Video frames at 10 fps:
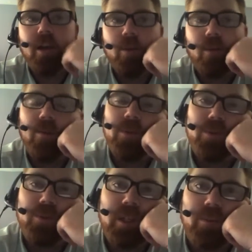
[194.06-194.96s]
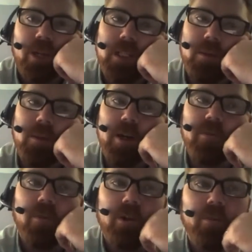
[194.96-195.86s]
And what what's really impressed me about your
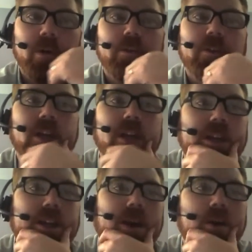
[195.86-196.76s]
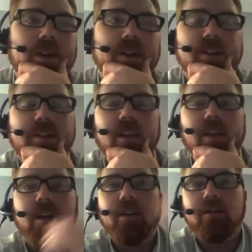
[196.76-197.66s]
forum posts, and I want to
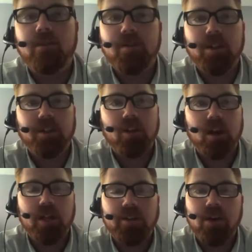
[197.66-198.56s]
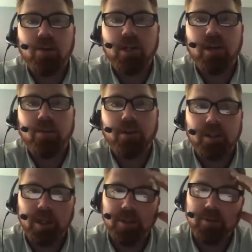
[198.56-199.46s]
uh, especially call out Tony. I really
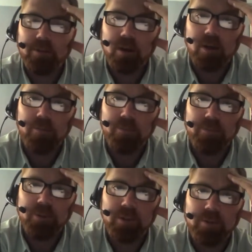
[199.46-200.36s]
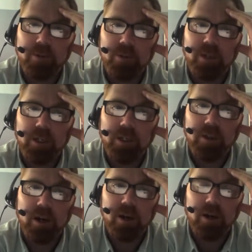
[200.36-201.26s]
liked um, some of your thinking
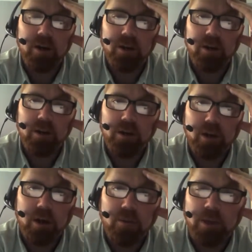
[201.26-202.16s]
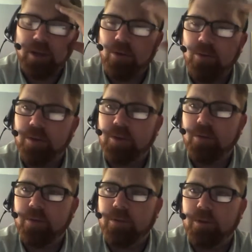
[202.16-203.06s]
there. Um, and who was it who
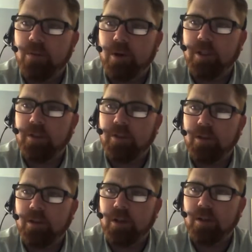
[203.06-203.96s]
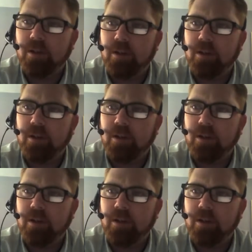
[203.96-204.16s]
was responding to Tony?